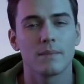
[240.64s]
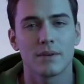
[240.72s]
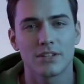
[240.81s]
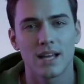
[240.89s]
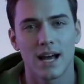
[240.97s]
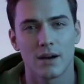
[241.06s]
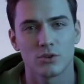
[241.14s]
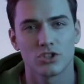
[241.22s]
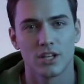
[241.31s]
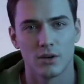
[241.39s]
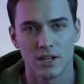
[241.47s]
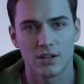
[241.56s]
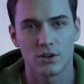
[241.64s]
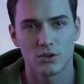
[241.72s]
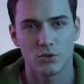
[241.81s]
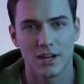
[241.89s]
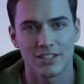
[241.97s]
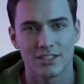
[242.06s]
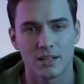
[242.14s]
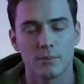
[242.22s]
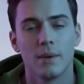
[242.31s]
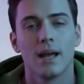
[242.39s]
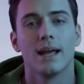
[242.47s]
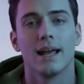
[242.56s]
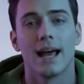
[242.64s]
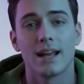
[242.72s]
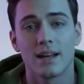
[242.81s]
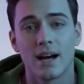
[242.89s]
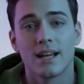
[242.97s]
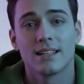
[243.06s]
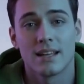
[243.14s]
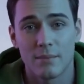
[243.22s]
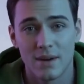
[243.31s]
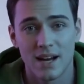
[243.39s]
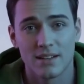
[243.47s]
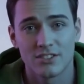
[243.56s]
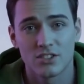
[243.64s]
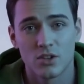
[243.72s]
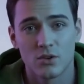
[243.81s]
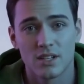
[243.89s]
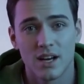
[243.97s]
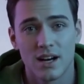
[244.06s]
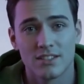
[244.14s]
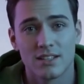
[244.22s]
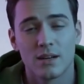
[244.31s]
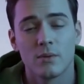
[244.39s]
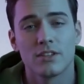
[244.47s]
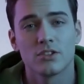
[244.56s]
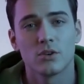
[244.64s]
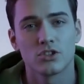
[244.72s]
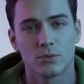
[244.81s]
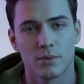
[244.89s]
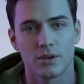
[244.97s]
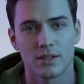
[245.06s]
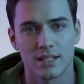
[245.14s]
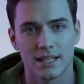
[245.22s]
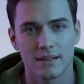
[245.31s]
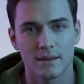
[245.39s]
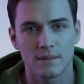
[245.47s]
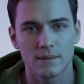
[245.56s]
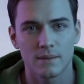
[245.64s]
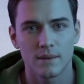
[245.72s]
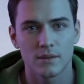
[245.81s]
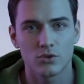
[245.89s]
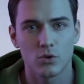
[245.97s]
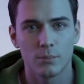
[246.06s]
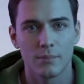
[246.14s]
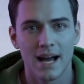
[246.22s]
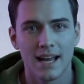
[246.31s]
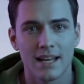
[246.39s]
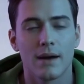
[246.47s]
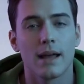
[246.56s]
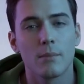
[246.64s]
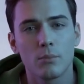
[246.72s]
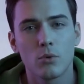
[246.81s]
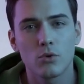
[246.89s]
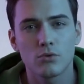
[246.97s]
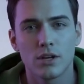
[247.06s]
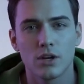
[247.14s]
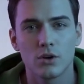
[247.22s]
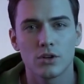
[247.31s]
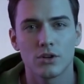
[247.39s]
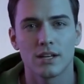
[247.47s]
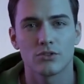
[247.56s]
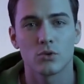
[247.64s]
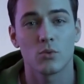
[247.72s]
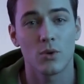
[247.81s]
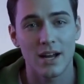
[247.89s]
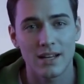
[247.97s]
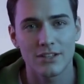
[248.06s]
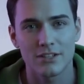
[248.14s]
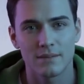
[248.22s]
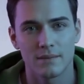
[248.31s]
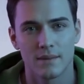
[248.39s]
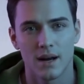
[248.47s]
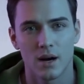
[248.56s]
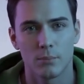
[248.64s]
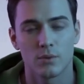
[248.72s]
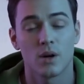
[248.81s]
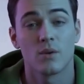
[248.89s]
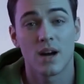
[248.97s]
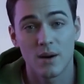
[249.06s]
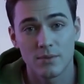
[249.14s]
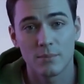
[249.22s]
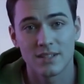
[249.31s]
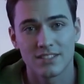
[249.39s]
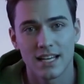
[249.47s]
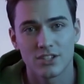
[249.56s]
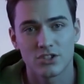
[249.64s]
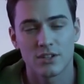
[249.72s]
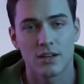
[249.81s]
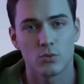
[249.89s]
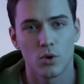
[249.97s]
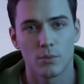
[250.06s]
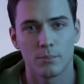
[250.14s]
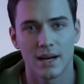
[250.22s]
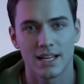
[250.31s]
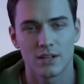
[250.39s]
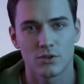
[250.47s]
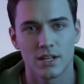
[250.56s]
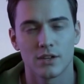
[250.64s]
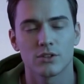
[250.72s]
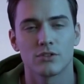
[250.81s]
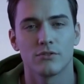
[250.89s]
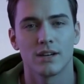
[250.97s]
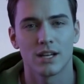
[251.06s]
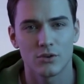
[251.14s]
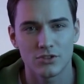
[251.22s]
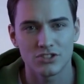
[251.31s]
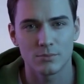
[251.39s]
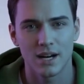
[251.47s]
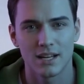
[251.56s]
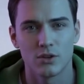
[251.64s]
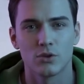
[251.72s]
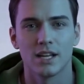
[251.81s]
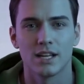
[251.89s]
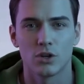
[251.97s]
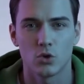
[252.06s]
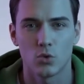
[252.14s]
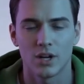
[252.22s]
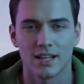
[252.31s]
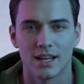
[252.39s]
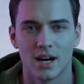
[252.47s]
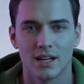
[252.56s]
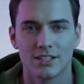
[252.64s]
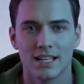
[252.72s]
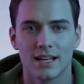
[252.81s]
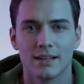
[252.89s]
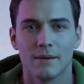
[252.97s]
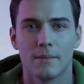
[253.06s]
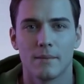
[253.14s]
The title generator creates compelling headlines that balance curiosity with searchability, dramatically improving your click-through rates. Upload optimization is where many creators fail despite creating great content.